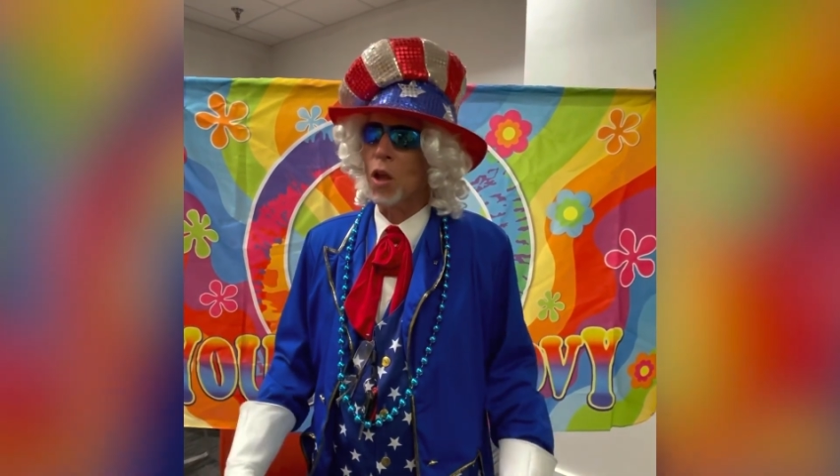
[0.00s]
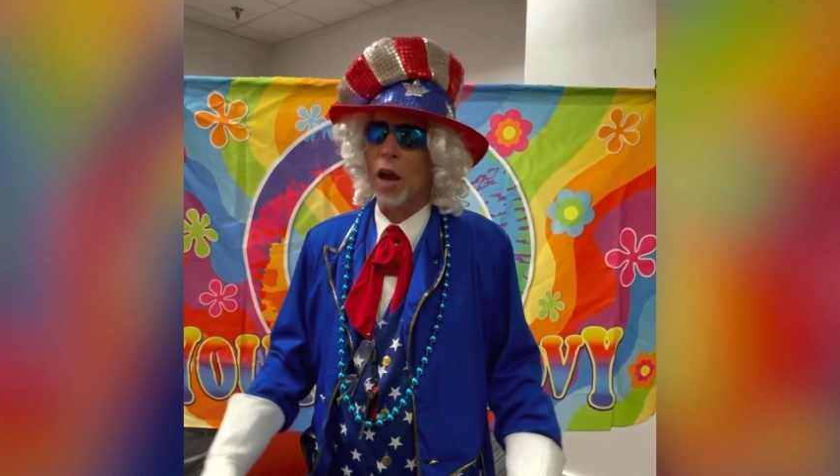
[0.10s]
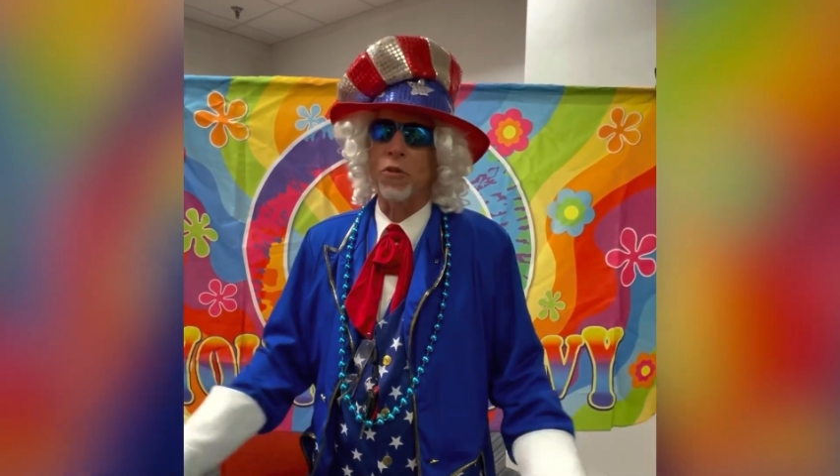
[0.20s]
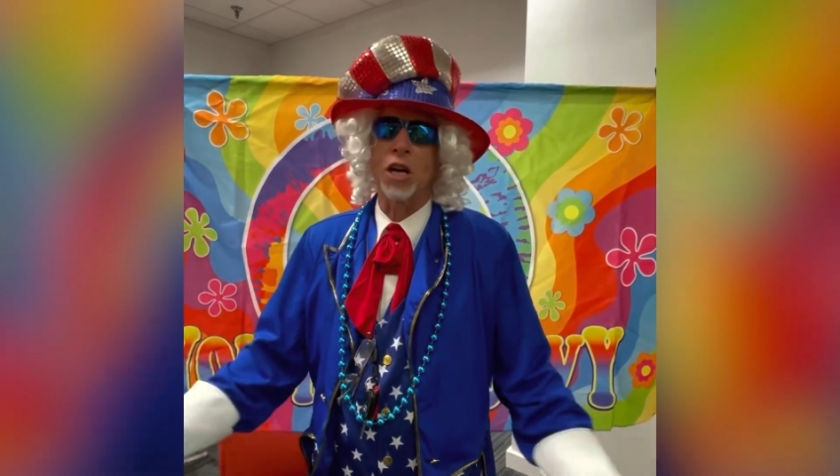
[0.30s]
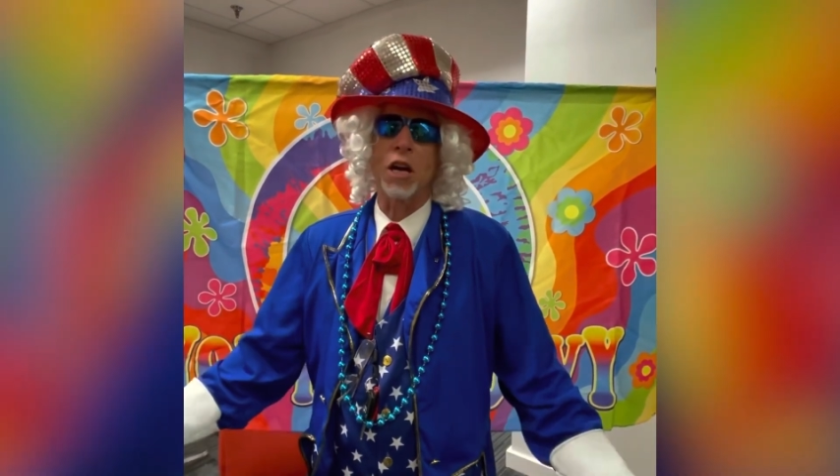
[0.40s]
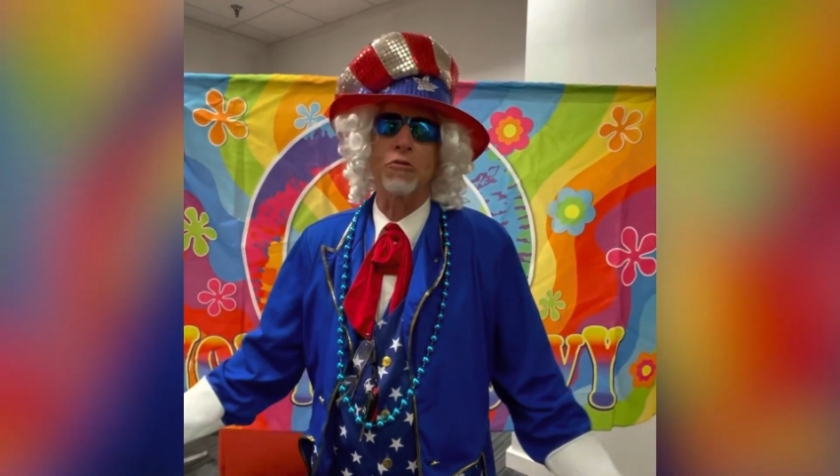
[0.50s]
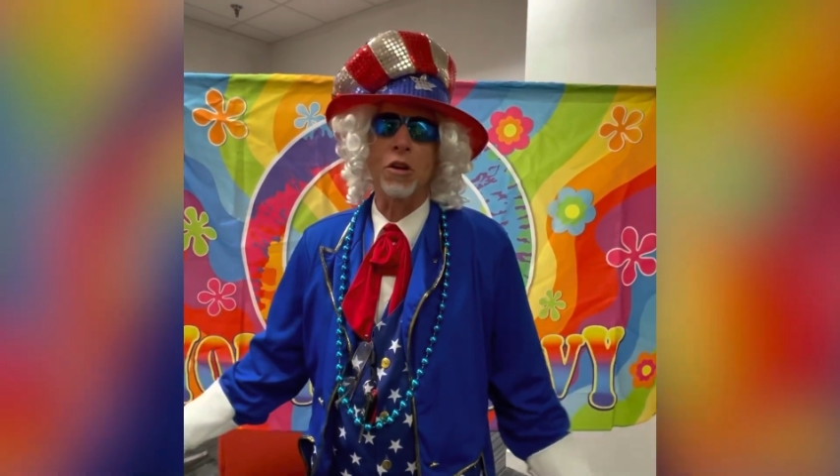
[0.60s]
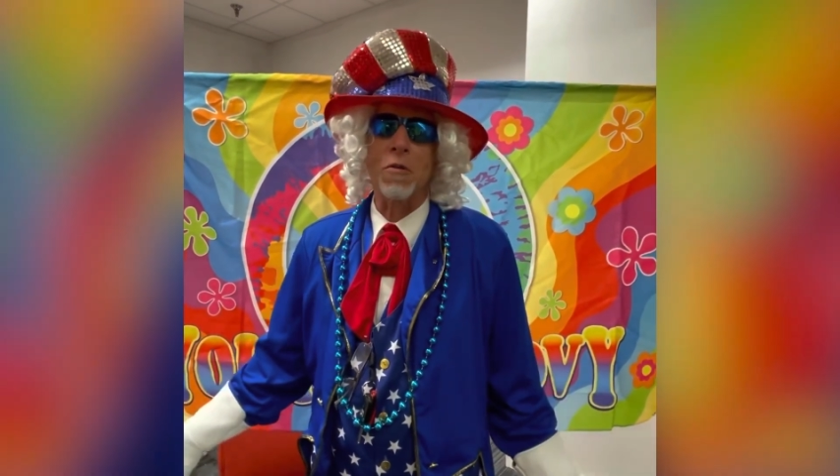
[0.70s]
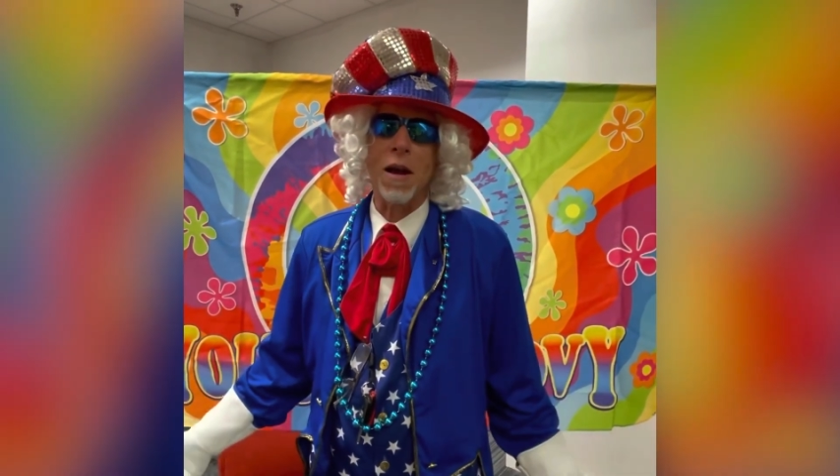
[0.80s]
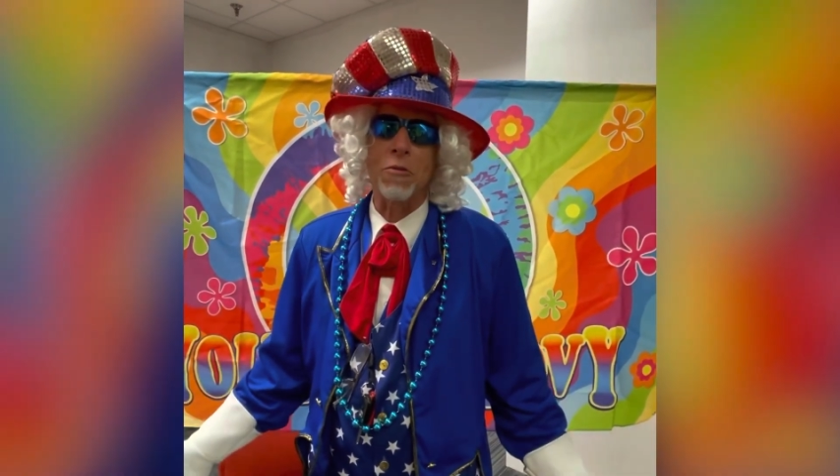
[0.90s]
every
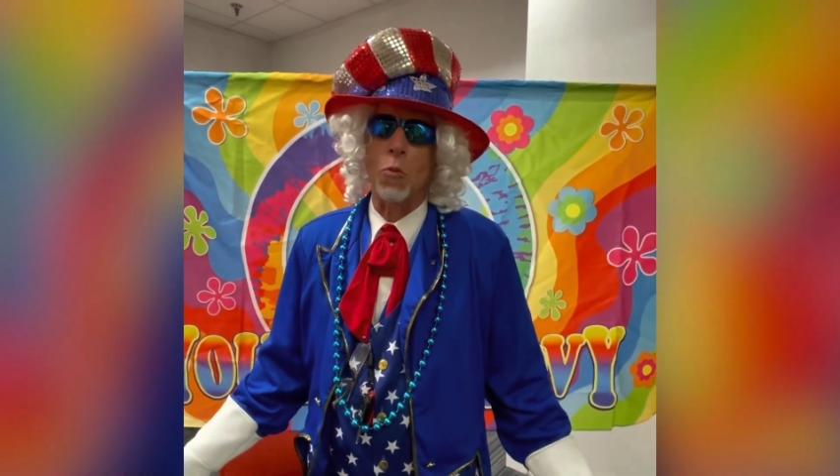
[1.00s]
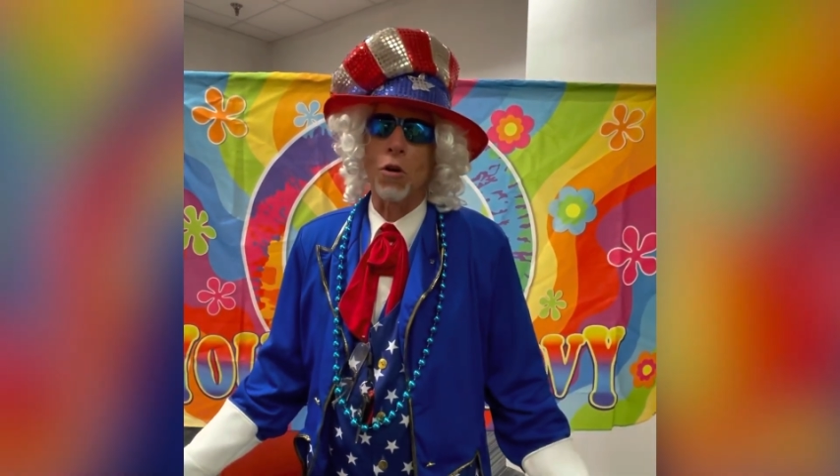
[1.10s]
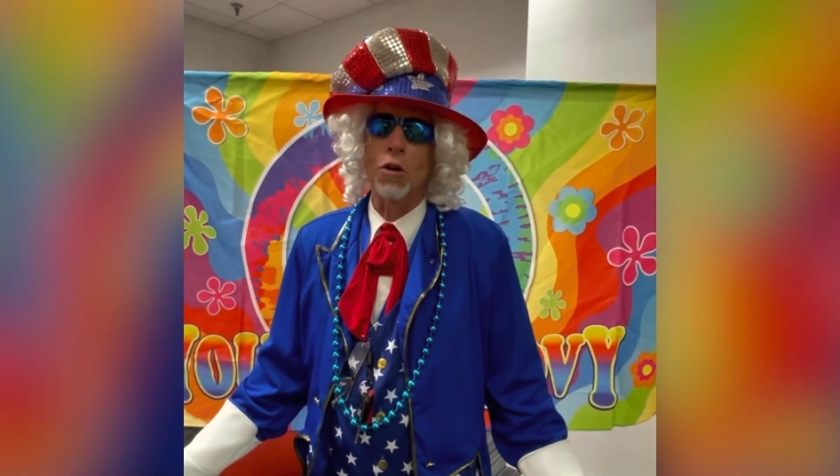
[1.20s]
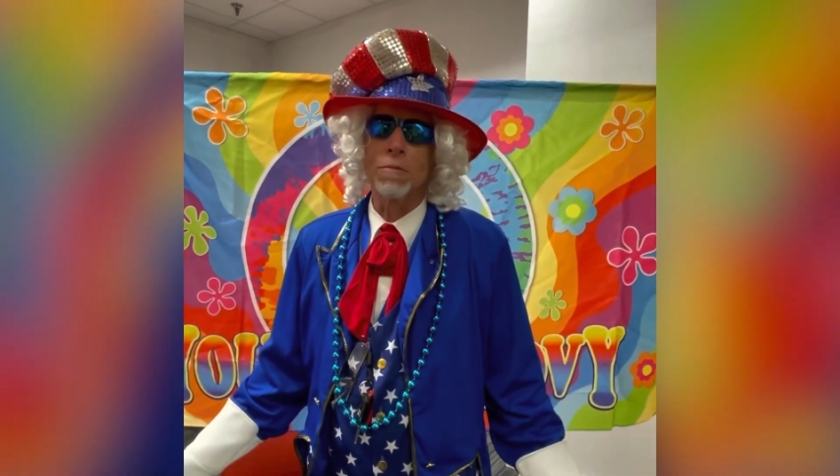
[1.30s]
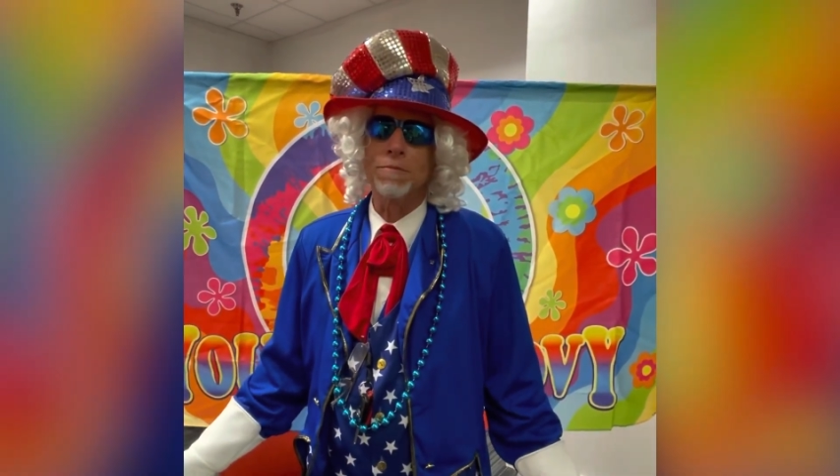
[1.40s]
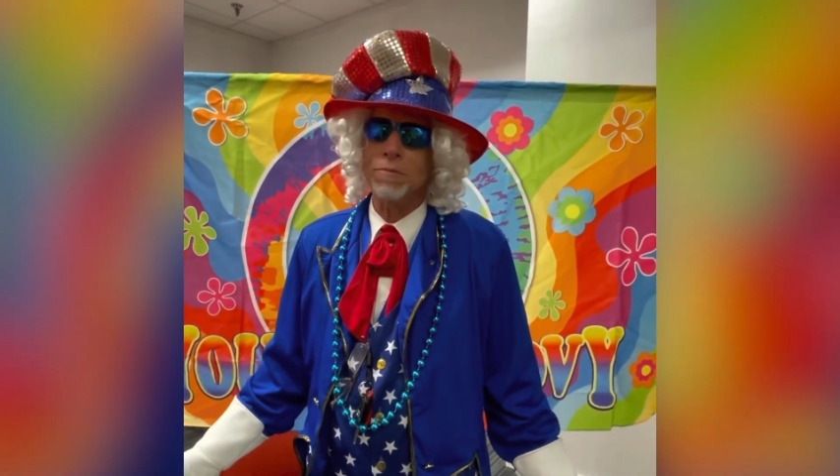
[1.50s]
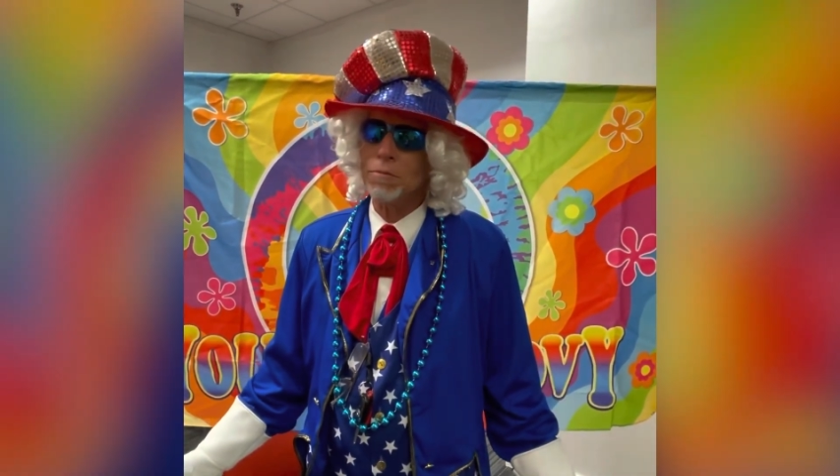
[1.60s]
country around the world.